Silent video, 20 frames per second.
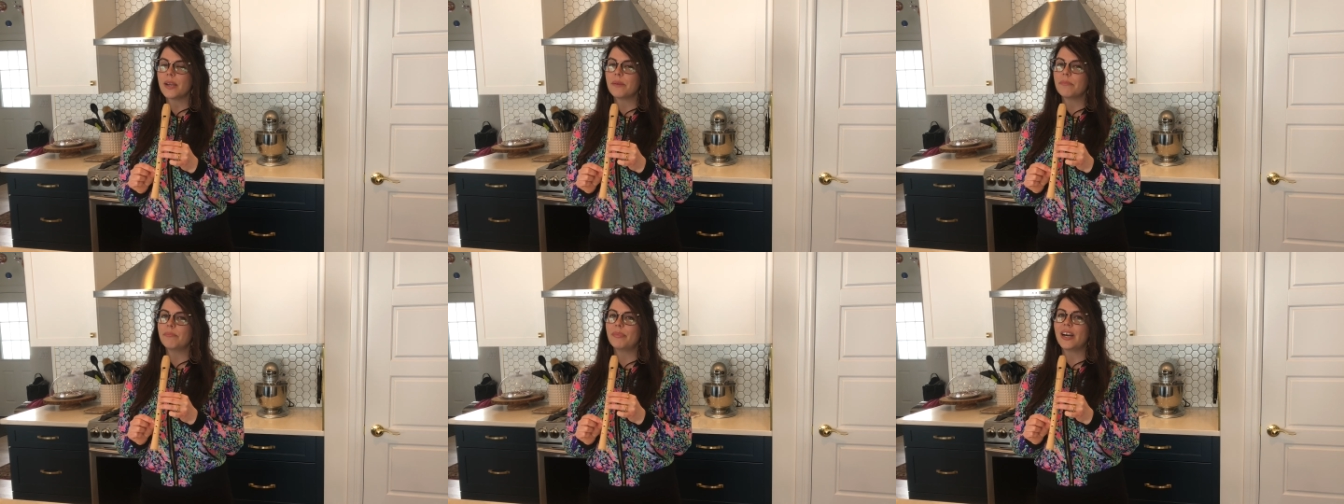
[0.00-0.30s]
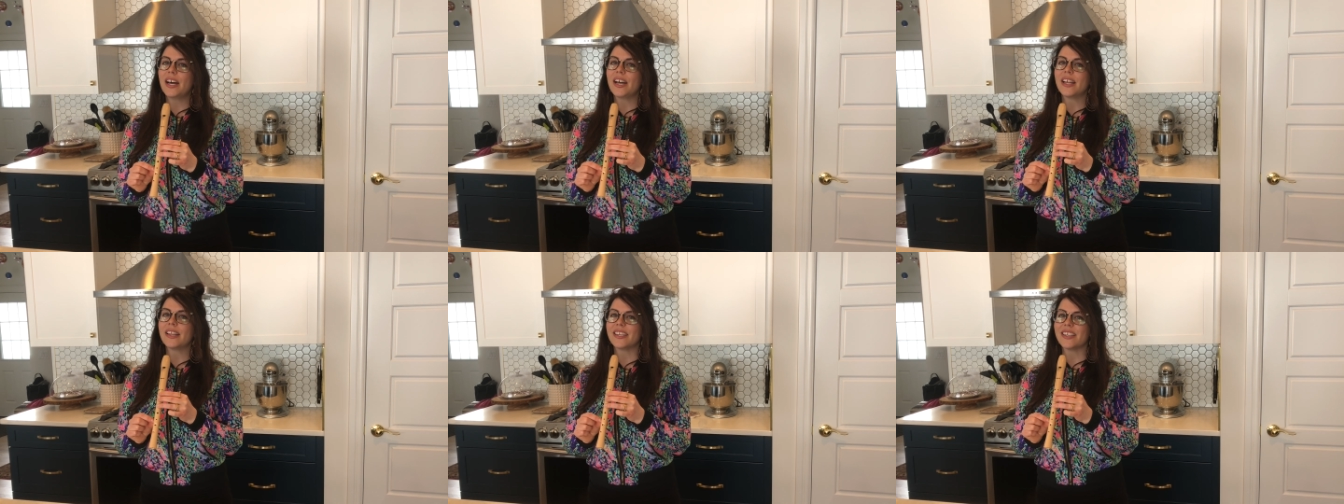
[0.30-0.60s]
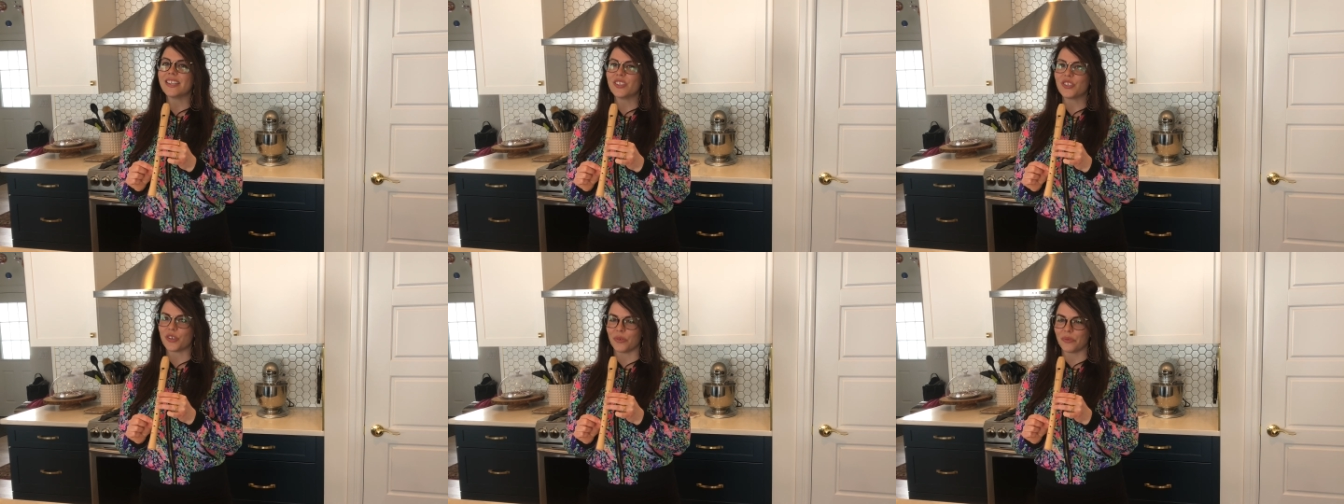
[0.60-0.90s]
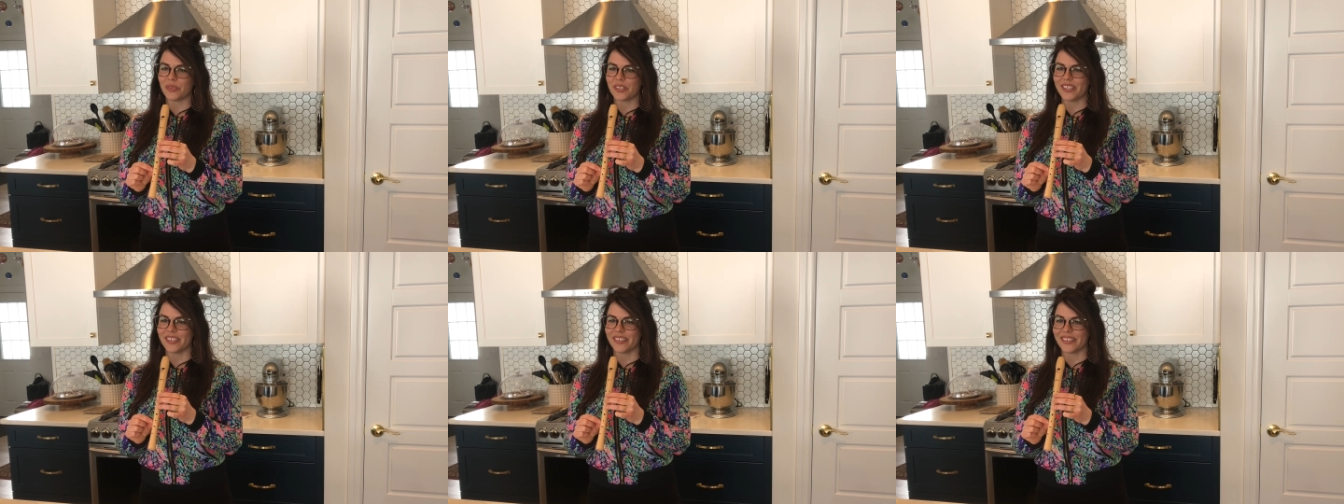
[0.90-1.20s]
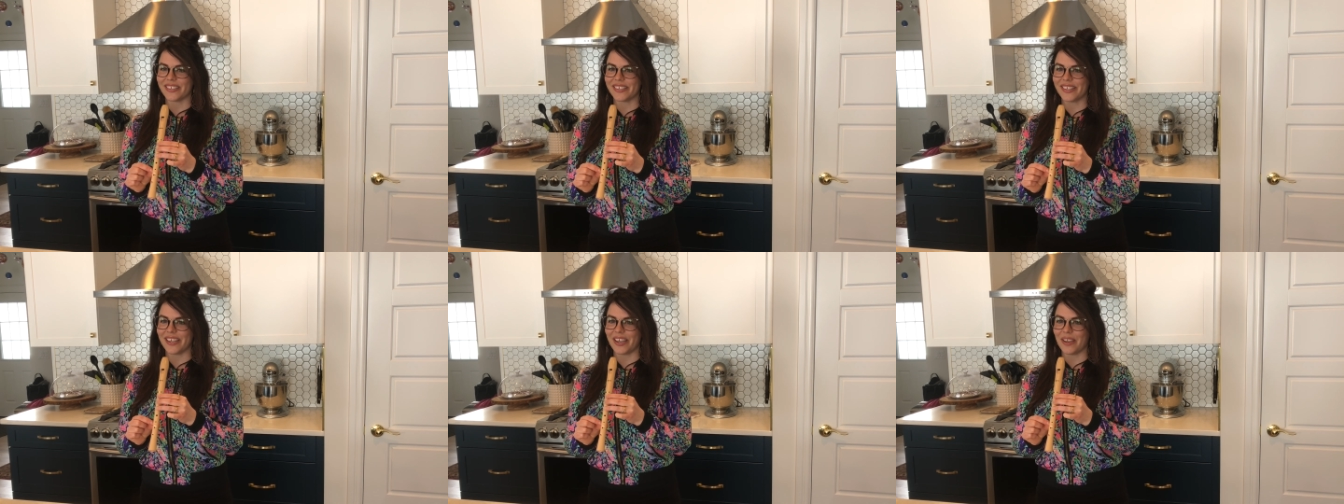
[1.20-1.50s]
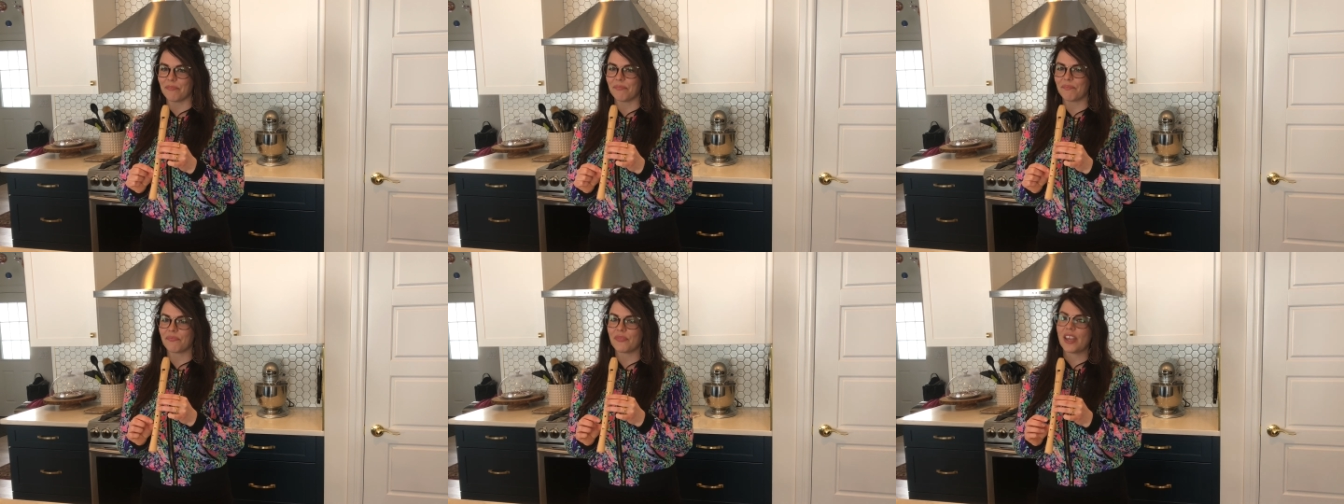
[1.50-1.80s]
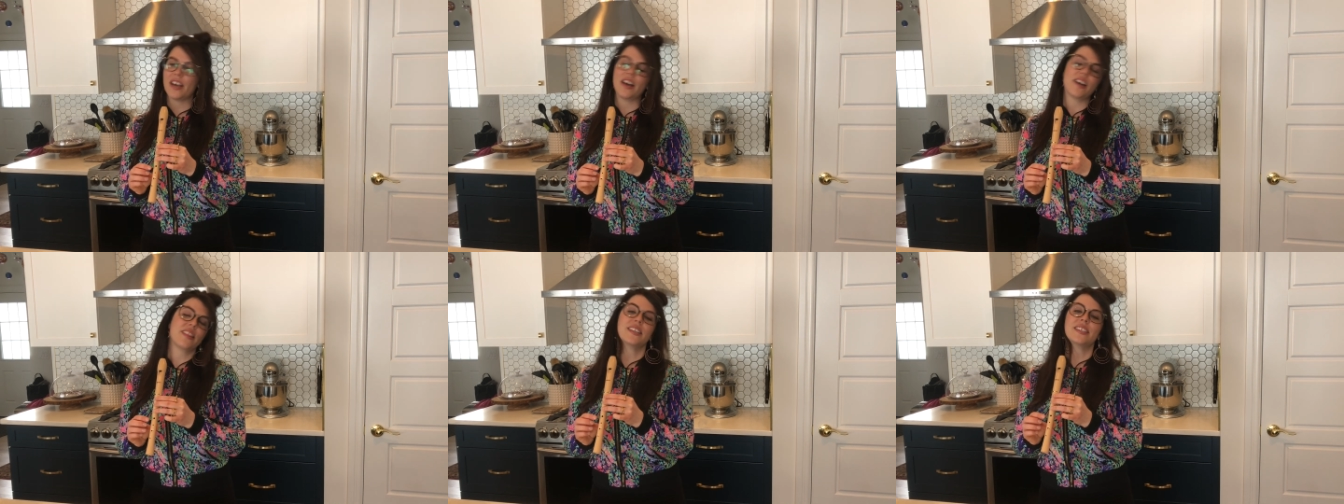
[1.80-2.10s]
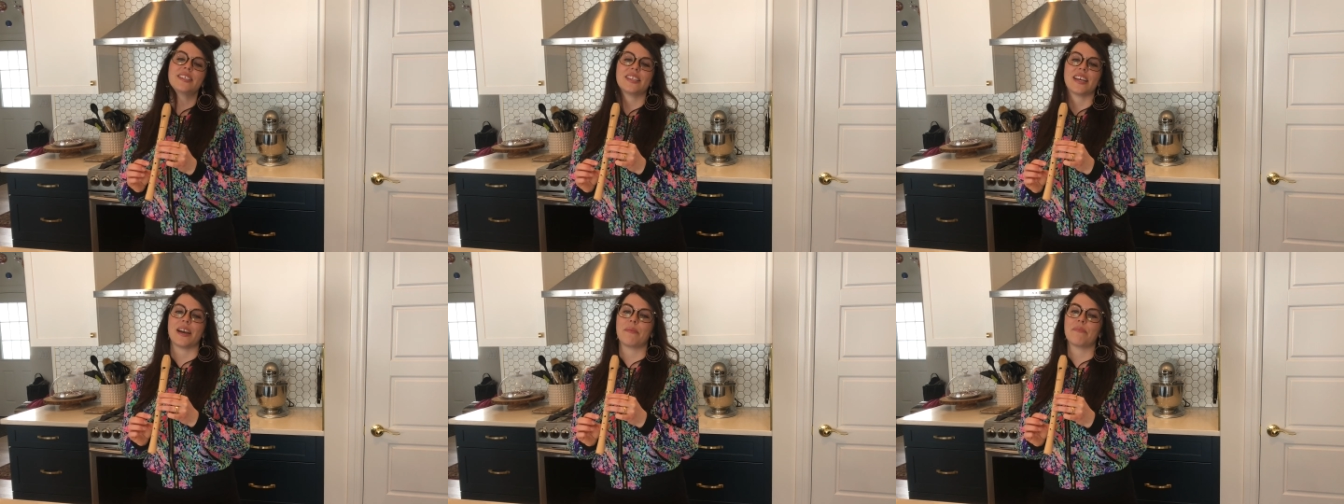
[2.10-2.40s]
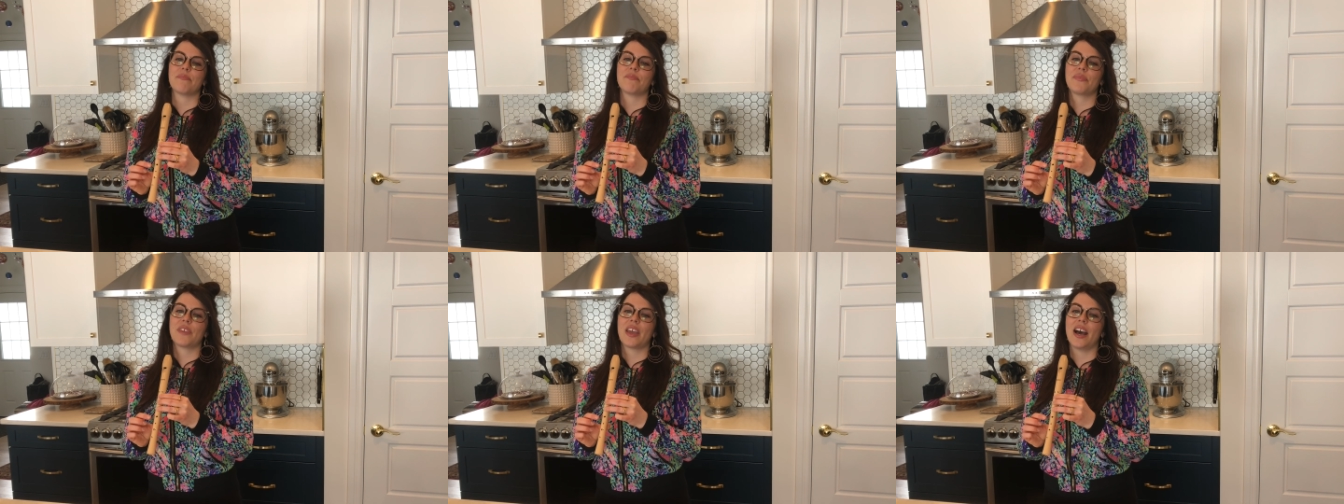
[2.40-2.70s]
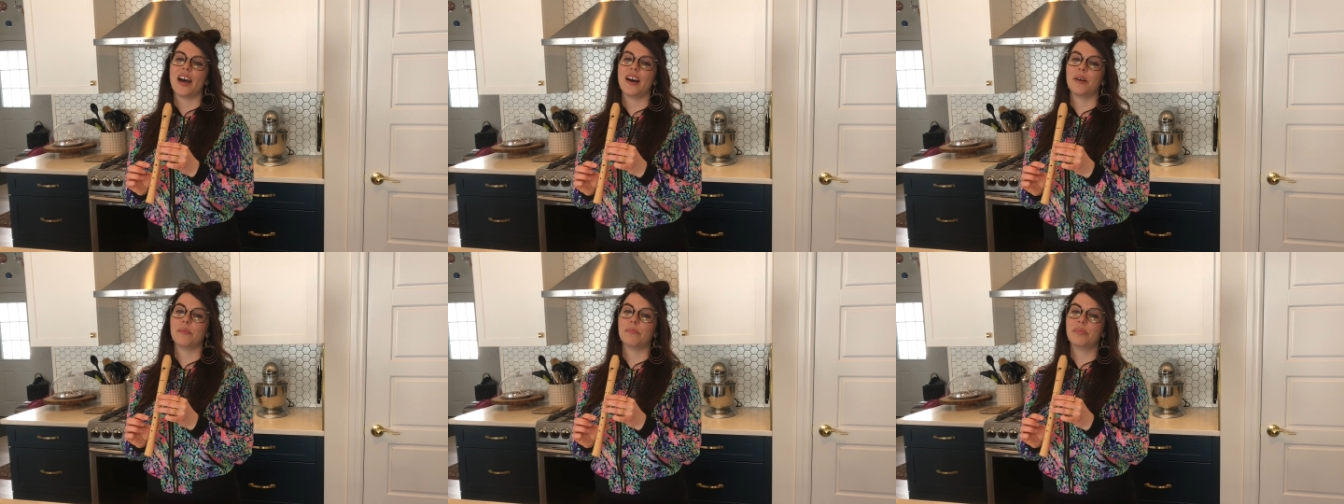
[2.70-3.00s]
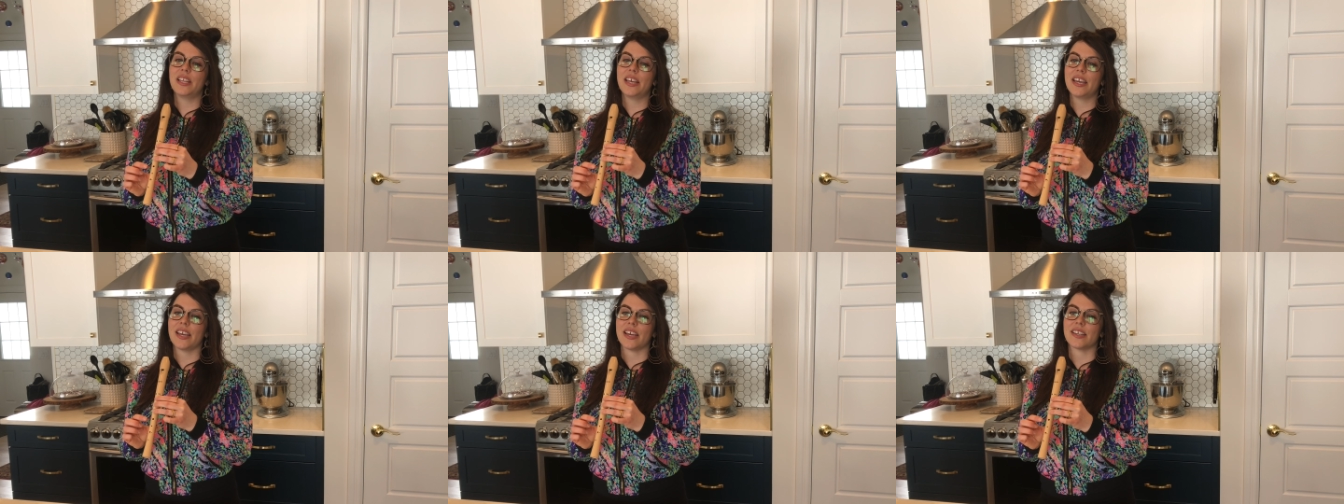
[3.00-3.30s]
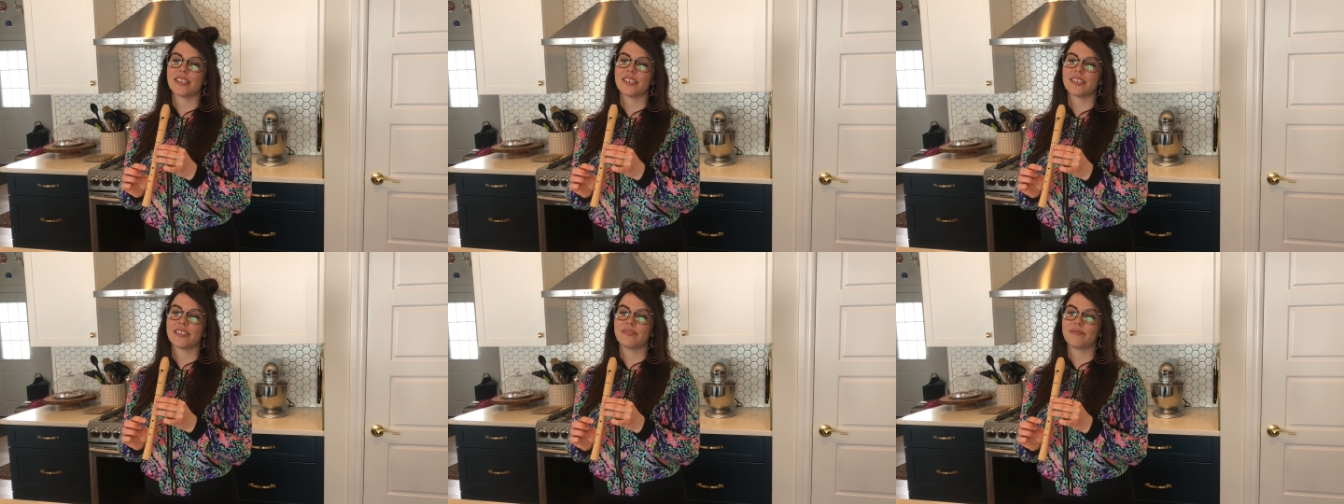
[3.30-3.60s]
but the intro is still the same. This time, I'll play it.